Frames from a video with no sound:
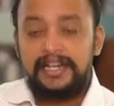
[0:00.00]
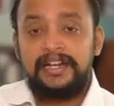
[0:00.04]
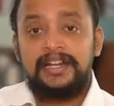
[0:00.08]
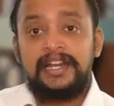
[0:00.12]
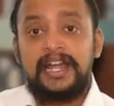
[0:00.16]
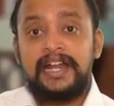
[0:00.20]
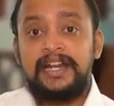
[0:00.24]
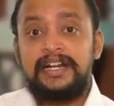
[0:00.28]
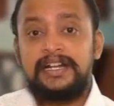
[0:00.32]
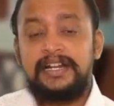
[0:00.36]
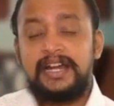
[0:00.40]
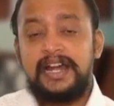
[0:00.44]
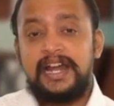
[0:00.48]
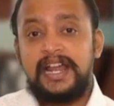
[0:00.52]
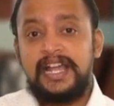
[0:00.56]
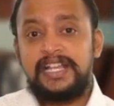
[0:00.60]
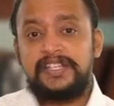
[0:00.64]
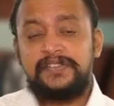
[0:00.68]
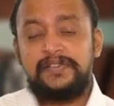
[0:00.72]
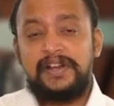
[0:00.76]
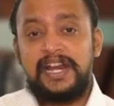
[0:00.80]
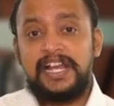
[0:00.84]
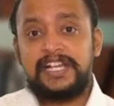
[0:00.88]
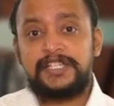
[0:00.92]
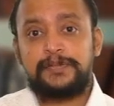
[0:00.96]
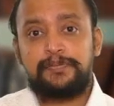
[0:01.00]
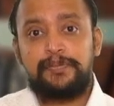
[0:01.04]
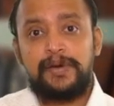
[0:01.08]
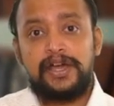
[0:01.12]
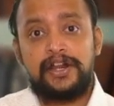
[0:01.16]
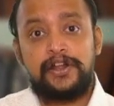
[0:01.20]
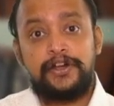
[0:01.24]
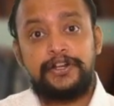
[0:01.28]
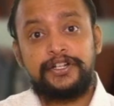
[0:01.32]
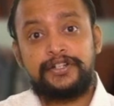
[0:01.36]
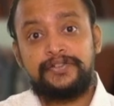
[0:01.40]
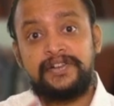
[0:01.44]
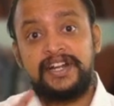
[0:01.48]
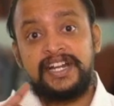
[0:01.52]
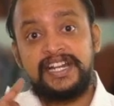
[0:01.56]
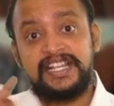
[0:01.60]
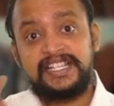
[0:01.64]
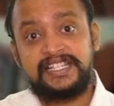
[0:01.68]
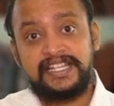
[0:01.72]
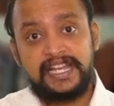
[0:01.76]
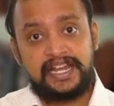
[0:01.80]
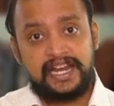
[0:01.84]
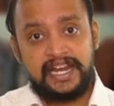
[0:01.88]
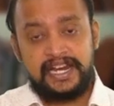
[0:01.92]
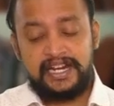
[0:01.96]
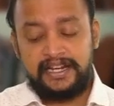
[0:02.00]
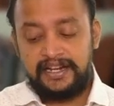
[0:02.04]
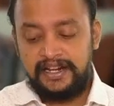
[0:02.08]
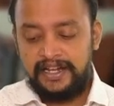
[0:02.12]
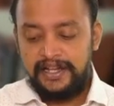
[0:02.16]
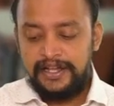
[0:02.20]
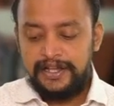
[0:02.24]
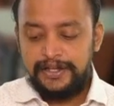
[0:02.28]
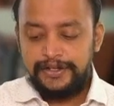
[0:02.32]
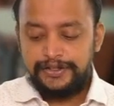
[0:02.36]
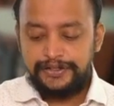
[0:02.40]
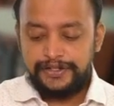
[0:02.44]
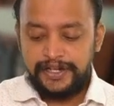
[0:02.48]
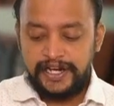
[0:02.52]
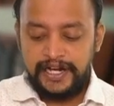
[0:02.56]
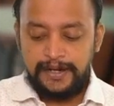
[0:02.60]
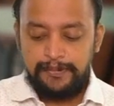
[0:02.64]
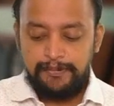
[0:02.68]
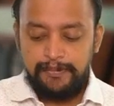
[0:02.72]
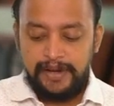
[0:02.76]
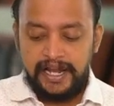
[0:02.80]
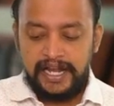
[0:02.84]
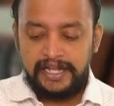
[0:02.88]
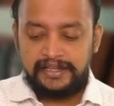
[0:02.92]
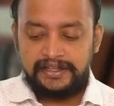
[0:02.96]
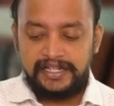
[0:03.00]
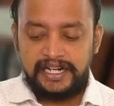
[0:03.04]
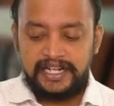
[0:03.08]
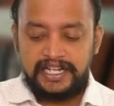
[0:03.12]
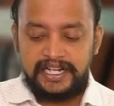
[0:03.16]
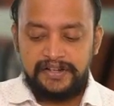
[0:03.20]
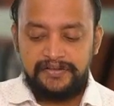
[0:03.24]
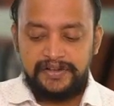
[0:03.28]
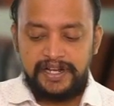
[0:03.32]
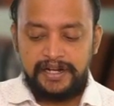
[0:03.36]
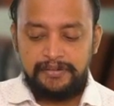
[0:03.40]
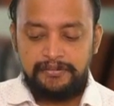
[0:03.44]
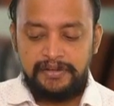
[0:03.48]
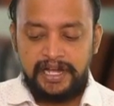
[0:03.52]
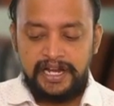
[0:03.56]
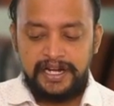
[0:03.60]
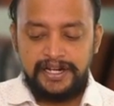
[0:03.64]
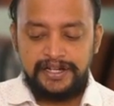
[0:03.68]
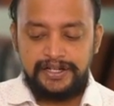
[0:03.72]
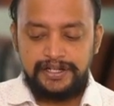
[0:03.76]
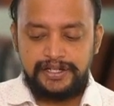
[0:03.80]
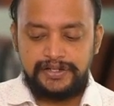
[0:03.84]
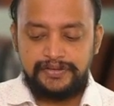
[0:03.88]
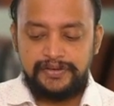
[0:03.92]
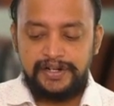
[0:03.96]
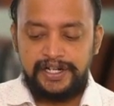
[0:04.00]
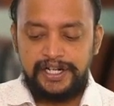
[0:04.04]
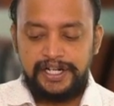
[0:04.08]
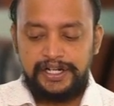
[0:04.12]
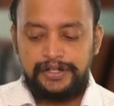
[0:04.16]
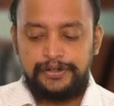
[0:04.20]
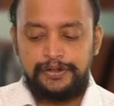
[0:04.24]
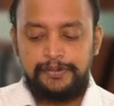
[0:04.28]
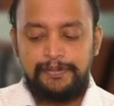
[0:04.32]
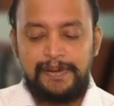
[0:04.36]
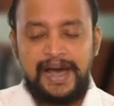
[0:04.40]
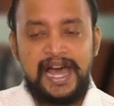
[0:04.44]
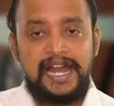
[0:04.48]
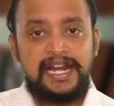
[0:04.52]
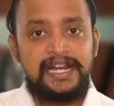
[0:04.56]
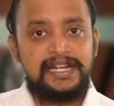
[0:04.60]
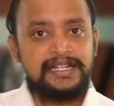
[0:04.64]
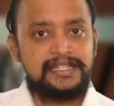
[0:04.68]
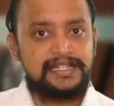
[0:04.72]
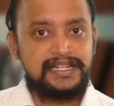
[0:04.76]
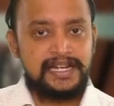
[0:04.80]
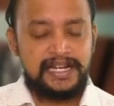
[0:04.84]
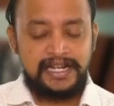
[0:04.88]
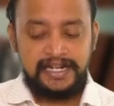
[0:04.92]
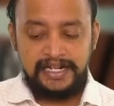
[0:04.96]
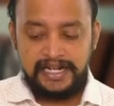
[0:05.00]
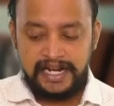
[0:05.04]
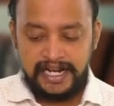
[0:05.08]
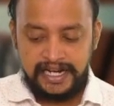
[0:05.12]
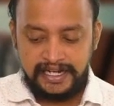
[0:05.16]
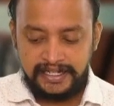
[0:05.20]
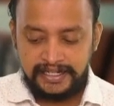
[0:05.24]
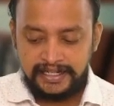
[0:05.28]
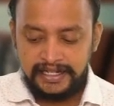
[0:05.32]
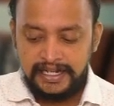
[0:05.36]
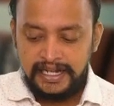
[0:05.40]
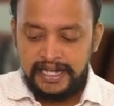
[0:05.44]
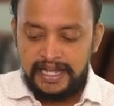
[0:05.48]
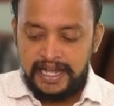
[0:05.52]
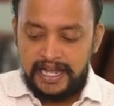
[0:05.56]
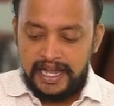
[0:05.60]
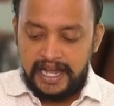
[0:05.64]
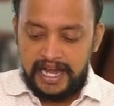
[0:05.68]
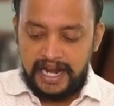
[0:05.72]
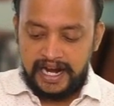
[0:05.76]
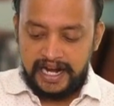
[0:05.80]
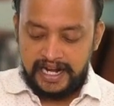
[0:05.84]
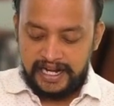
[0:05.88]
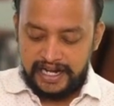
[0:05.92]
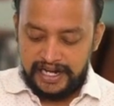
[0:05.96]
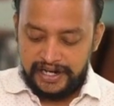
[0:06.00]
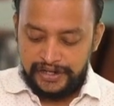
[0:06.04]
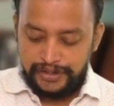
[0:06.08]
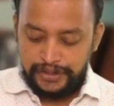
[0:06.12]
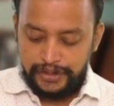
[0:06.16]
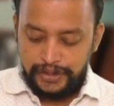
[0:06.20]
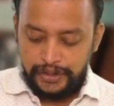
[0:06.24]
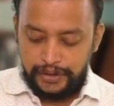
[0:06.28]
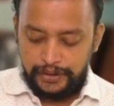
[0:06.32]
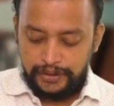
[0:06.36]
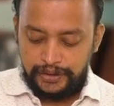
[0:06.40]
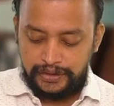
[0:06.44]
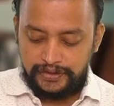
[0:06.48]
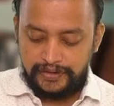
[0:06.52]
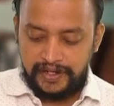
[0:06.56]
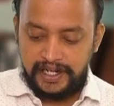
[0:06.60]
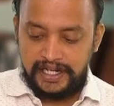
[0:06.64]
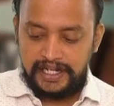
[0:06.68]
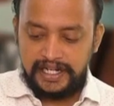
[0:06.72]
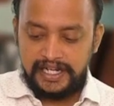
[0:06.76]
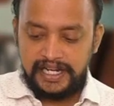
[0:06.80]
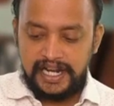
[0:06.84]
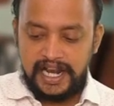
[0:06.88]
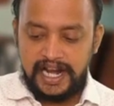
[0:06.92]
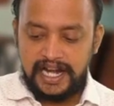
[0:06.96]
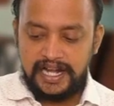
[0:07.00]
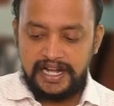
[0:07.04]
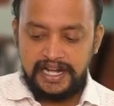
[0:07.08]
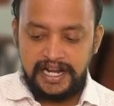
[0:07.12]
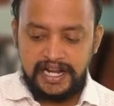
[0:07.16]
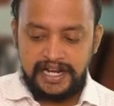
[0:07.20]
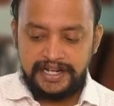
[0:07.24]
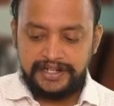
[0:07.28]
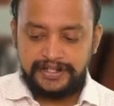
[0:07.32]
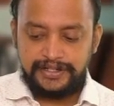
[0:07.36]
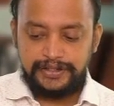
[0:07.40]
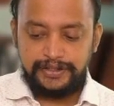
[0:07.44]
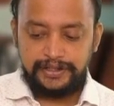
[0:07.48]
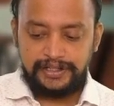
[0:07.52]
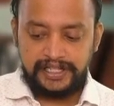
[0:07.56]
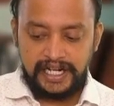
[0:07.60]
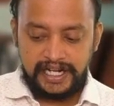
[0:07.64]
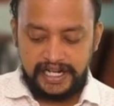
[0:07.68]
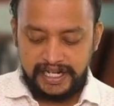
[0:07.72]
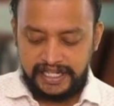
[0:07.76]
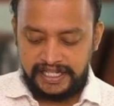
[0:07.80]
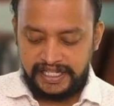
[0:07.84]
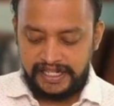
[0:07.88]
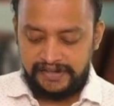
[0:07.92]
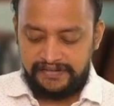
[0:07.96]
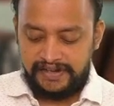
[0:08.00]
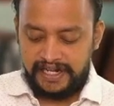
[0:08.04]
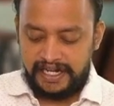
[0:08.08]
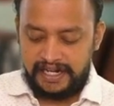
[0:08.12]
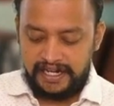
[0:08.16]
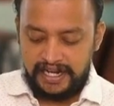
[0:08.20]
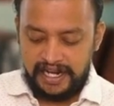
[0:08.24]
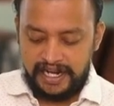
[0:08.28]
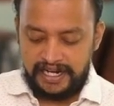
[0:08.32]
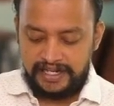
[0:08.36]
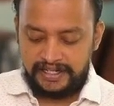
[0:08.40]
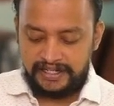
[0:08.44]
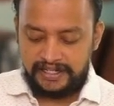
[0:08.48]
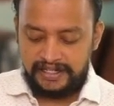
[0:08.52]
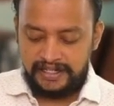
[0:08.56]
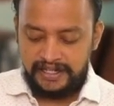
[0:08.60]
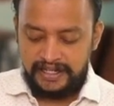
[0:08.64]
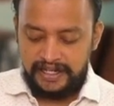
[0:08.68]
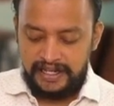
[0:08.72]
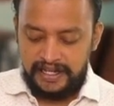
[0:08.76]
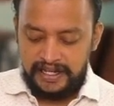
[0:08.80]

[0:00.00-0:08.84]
90 days will expire on 22nd. So in May 31 minus 22 balance 9 days and in June 28 days. So 37 days.